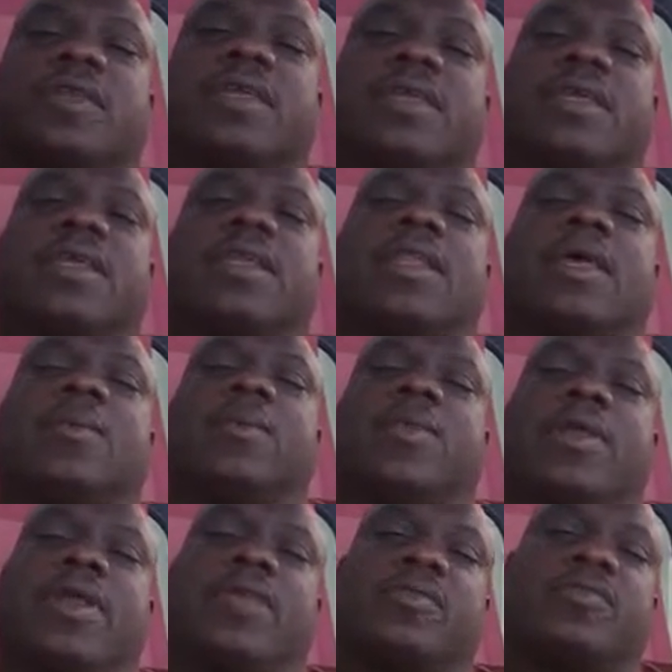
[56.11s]
and then that
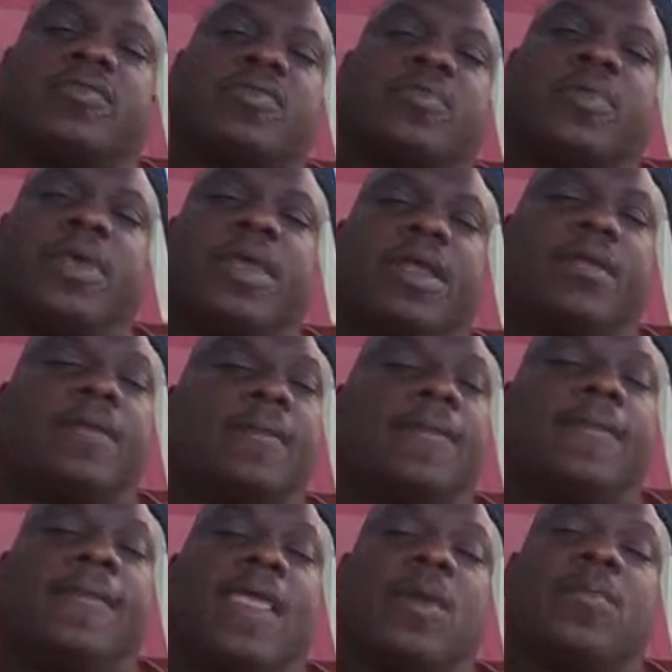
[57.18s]
brings respect,
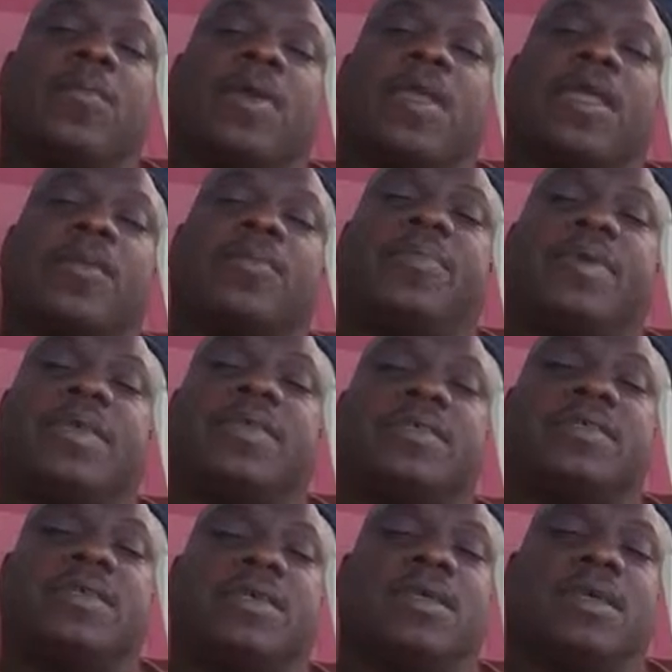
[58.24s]
that brings
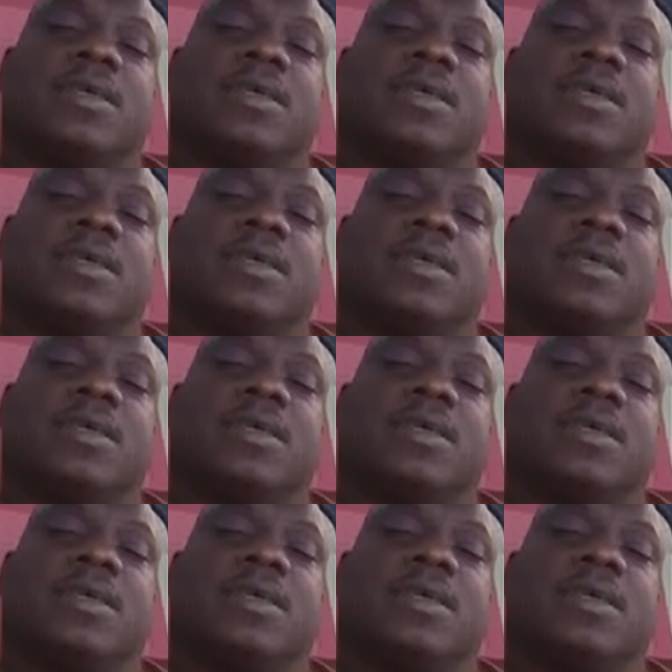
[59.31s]
peace.